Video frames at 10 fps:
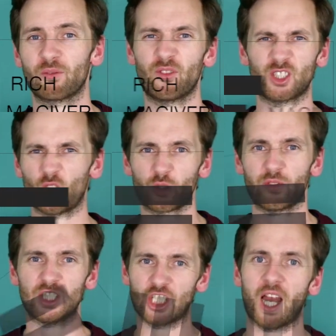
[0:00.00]
and
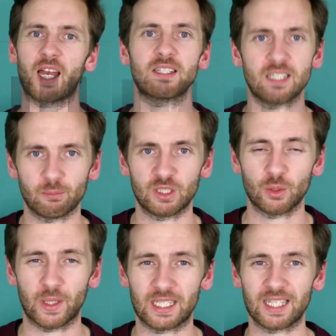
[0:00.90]
photography chat in
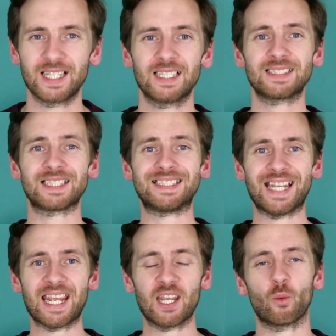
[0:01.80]
between.
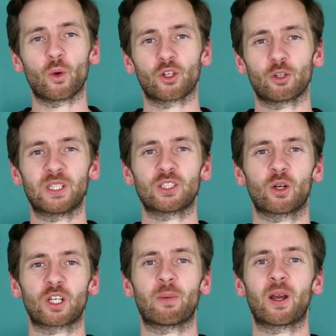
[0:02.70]
Today we're going to be
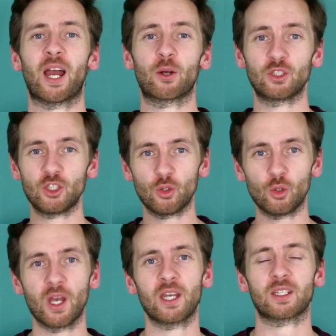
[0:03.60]
talking about how
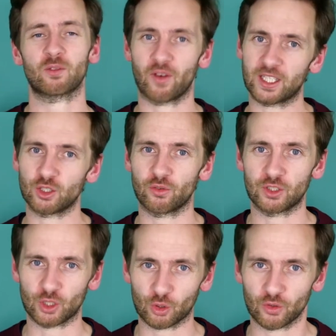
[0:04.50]
you can find your
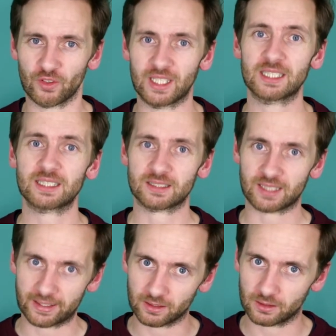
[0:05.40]
photography
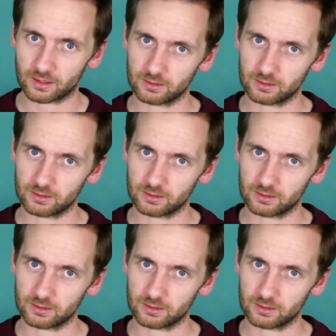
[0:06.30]
style.